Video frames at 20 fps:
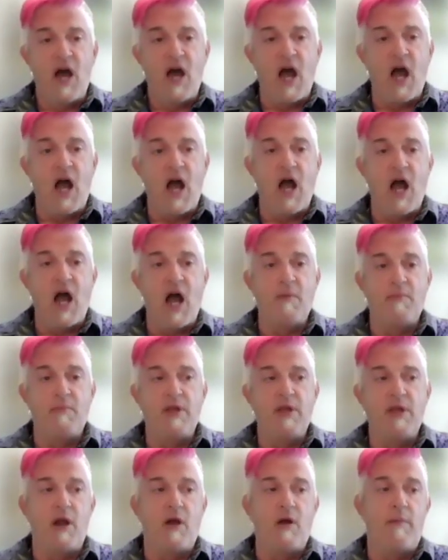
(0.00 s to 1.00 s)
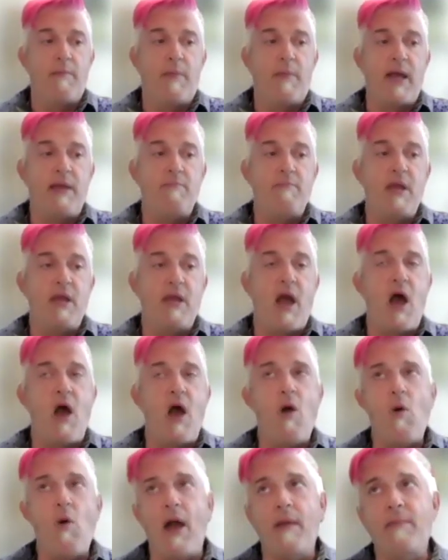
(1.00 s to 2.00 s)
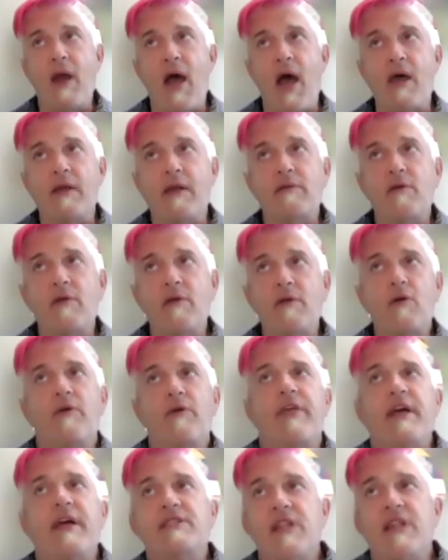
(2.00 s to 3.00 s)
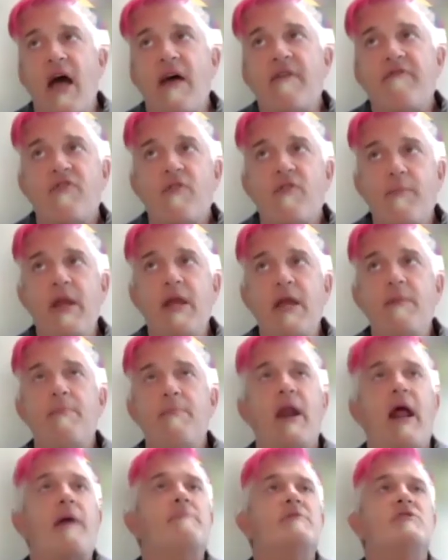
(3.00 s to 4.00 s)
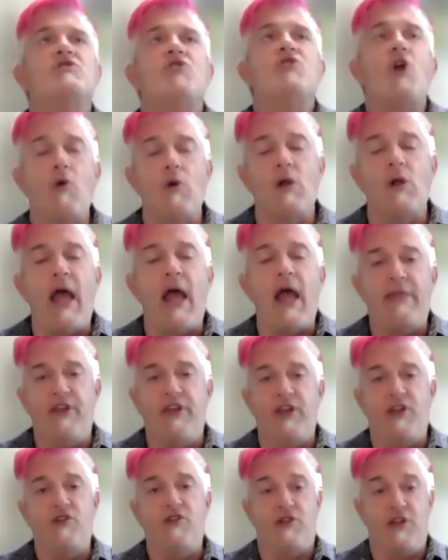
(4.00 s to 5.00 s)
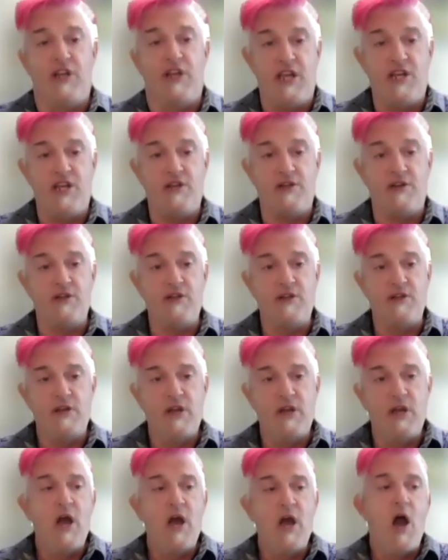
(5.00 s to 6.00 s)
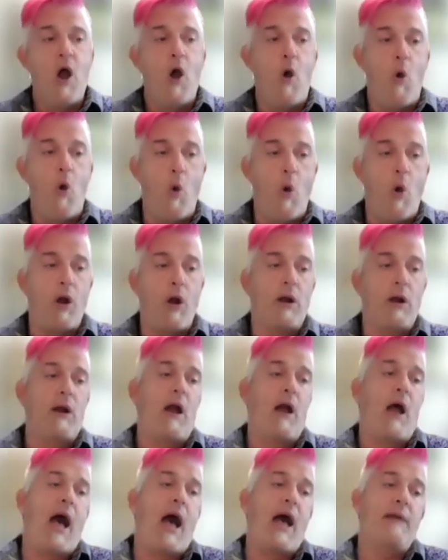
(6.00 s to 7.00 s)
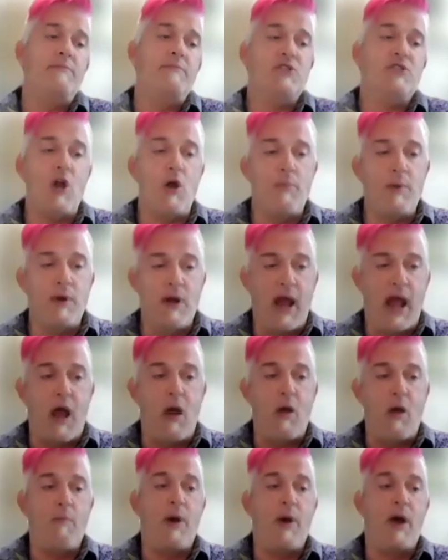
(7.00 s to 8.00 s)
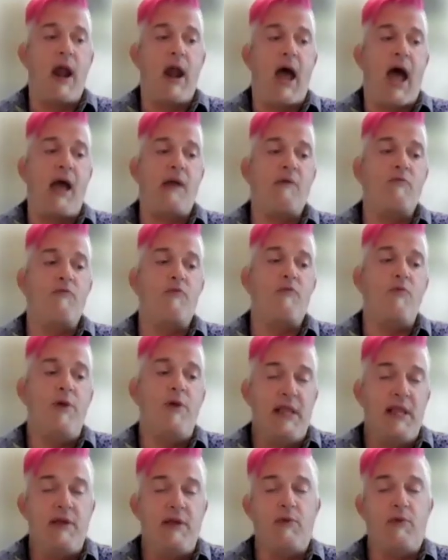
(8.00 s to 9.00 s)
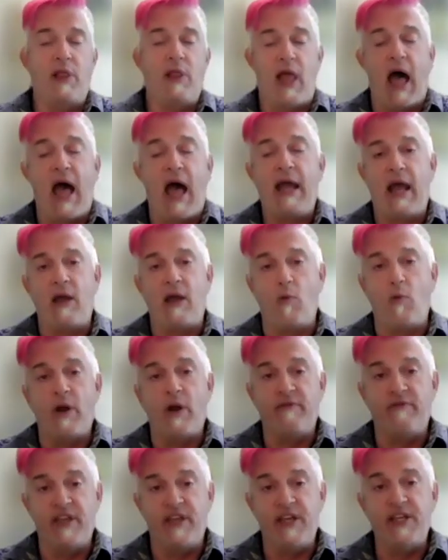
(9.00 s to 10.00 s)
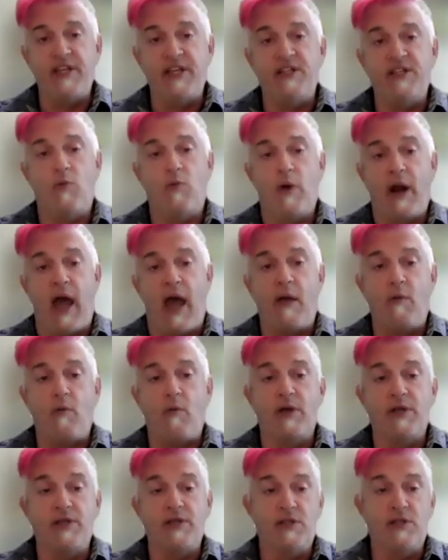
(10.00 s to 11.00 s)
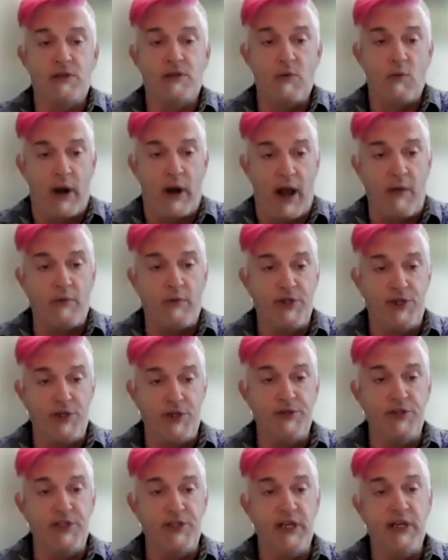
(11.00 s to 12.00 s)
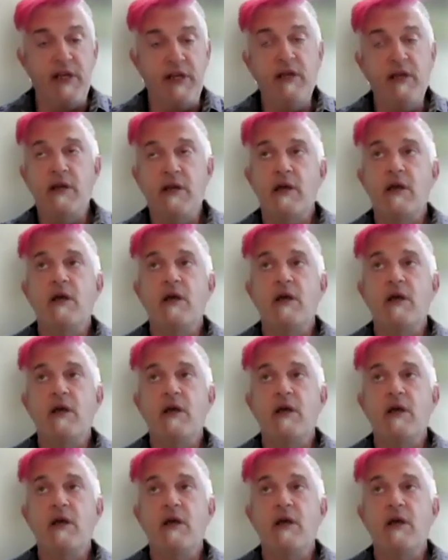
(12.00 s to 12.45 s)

It might be, oh, I'm not, that's not for me, but I'm so glad that you're here. or I'm sober now, but I really relied on one of these when I was using.